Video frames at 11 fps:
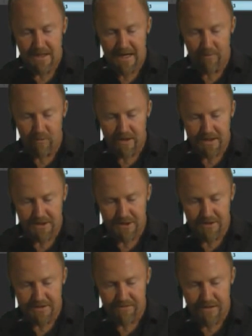And what I can do
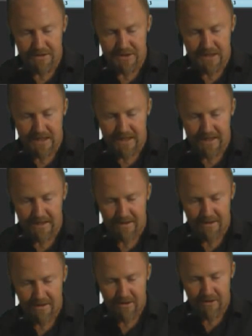is if I just click
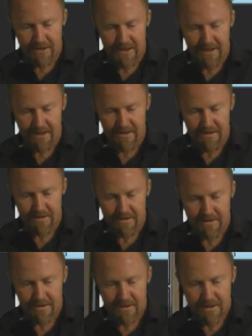on here,
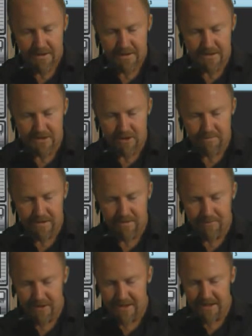the top little
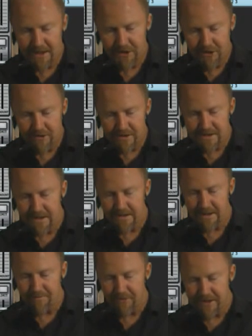button here, you can see
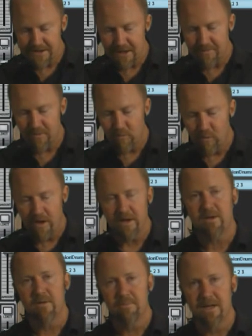that it brings up one
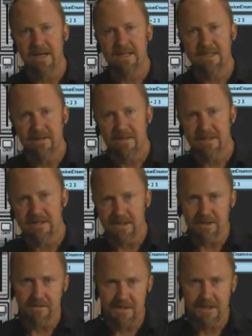complete
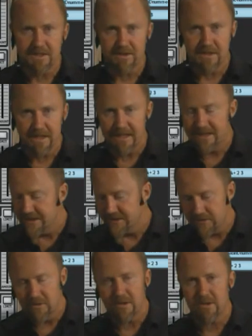synthesizer of 6
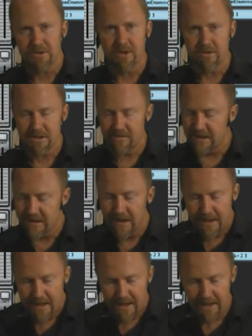oscillators, all the controls, everything.
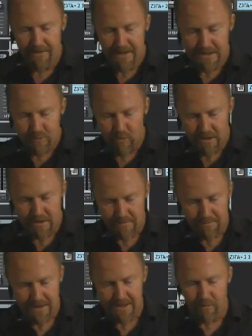That's one
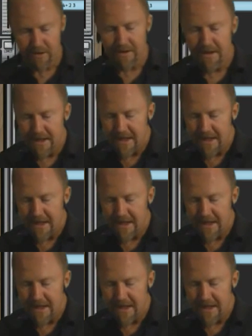complete one.